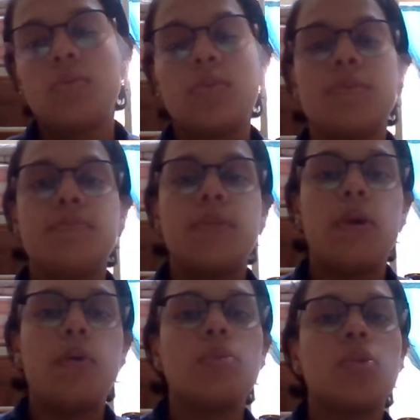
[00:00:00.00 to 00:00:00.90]
Well,
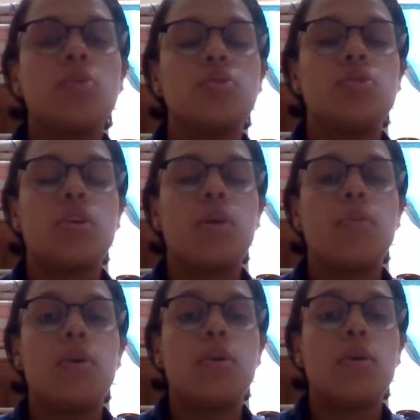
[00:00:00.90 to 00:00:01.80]
now I'm going to talk
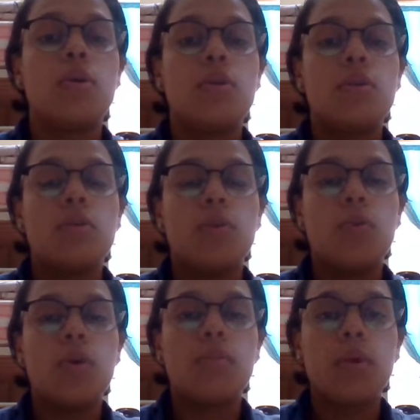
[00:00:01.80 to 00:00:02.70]
about
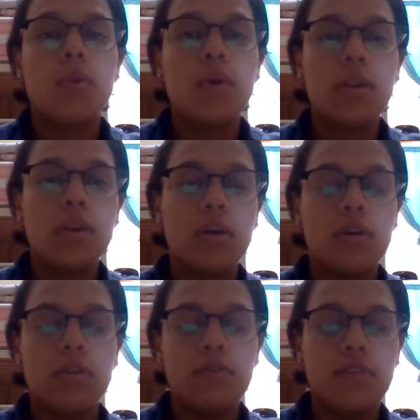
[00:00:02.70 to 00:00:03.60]
one by one
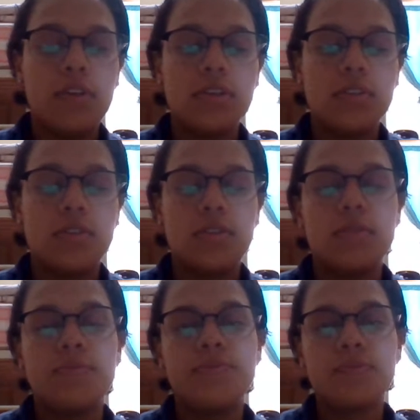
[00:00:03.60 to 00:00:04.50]
of these
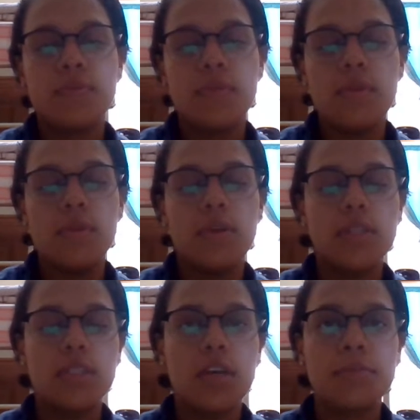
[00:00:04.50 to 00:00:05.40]

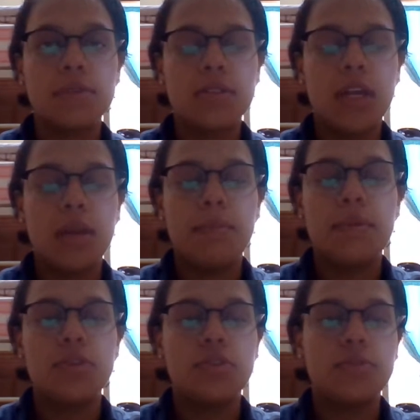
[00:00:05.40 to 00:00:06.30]
steps that I
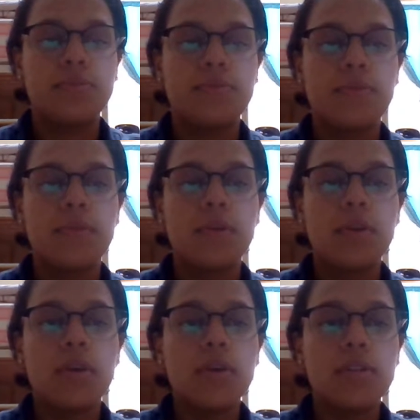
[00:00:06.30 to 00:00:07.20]
mentioned.
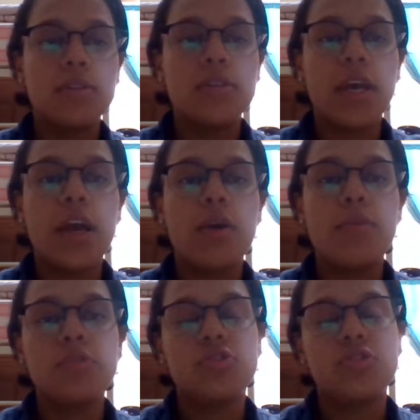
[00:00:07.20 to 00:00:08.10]
Decide how
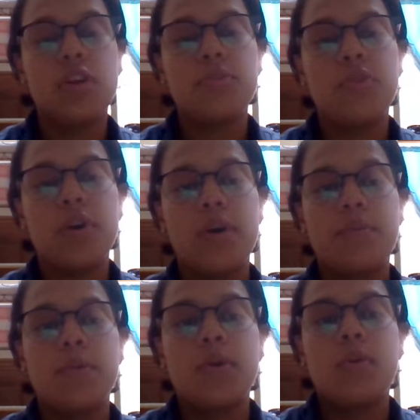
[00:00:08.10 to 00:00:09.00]
much time you have.
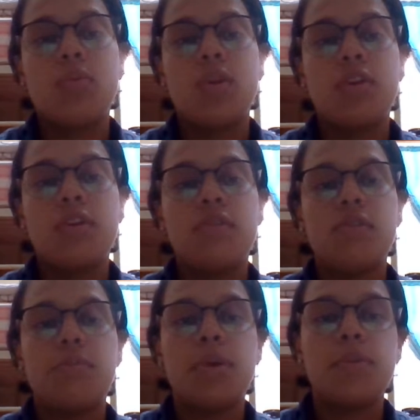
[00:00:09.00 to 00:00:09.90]
Well, if
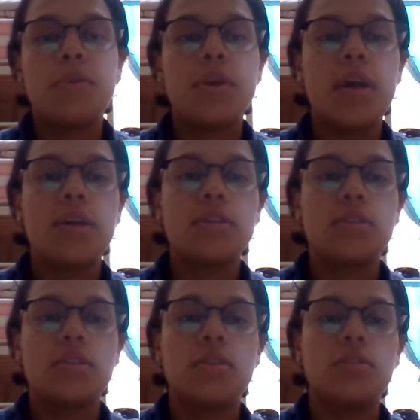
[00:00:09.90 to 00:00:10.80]
your paper
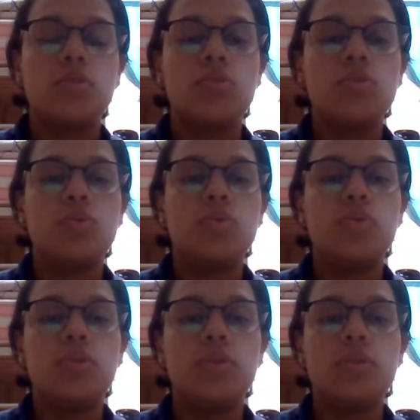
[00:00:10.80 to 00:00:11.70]
has
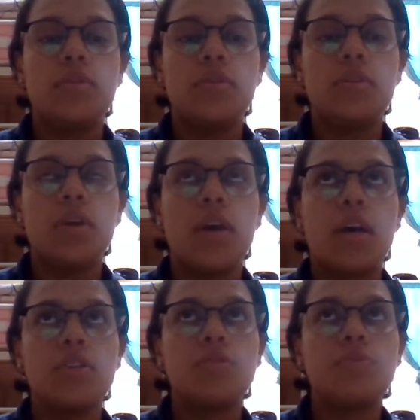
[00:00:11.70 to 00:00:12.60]
to
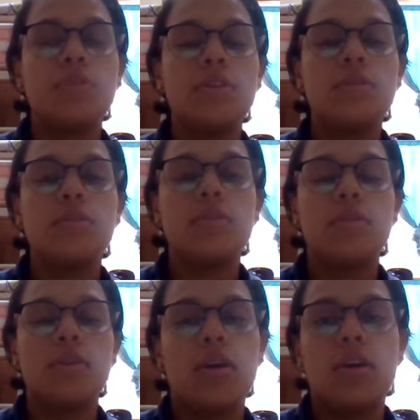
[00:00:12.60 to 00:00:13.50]
be in
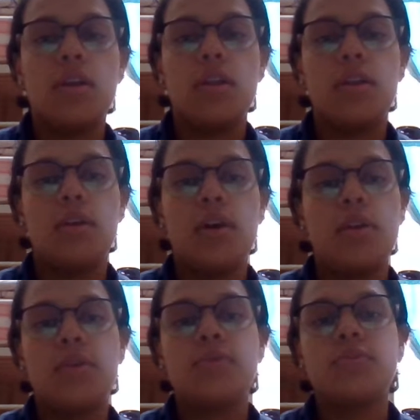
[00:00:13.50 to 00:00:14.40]
I
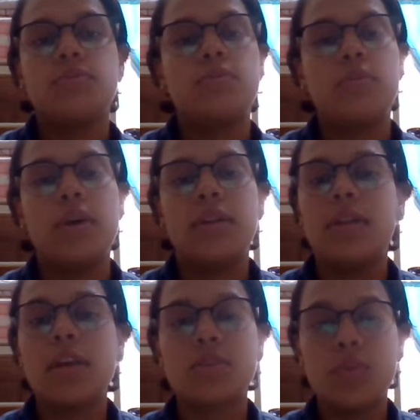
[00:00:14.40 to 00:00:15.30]
don't know, by
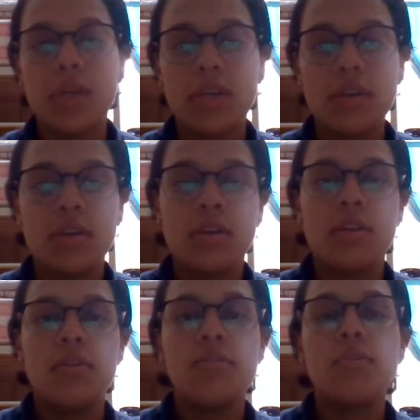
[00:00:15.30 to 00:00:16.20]
next week,
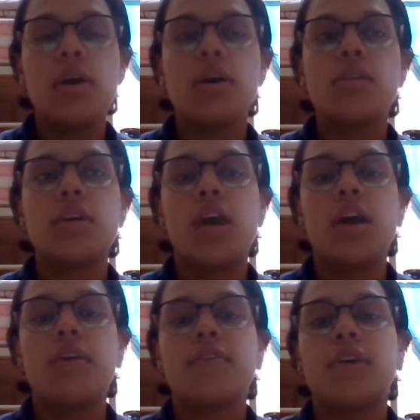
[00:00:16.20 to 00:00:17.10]
you might only
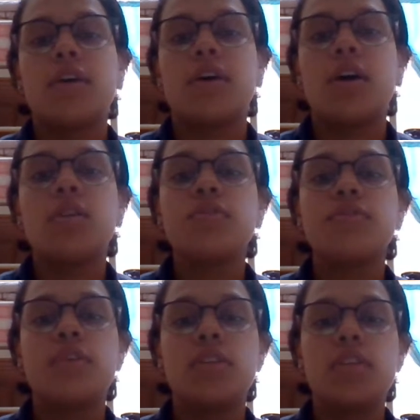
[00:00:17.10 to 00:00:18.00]
have
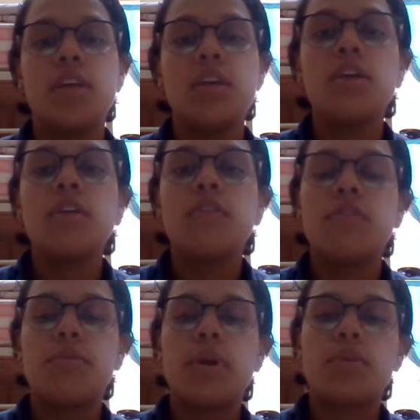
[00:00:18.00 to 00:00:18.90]
half a day
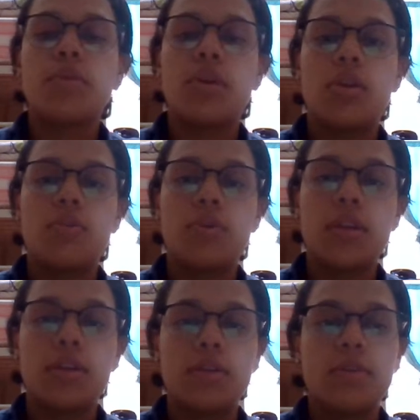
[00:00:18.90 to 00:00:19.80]
for background
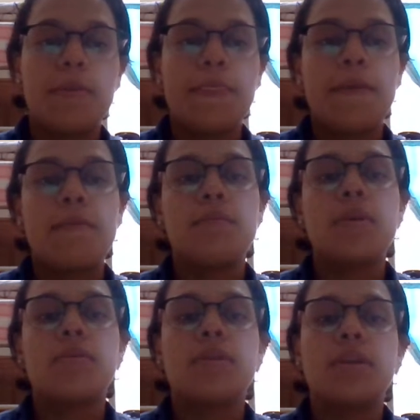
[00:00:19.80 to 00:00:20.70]
reading.
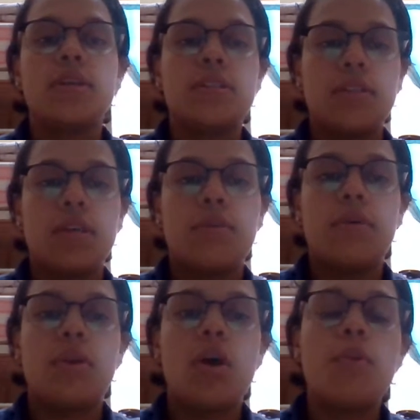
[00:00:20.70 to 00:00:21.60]
Be realistic
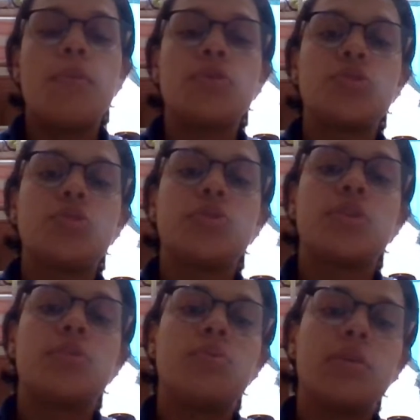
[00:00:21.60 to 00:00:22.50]
about how much you
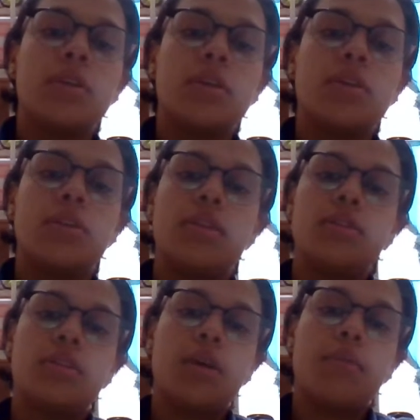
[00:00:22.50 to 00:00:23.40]
can read in the
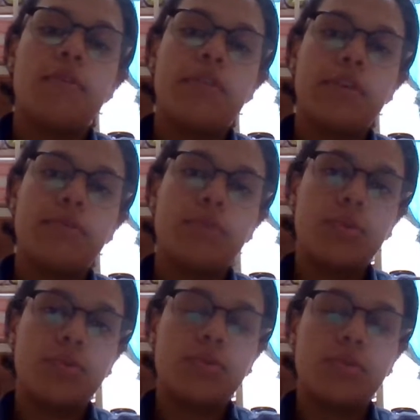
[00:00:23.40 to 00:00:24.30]
time available.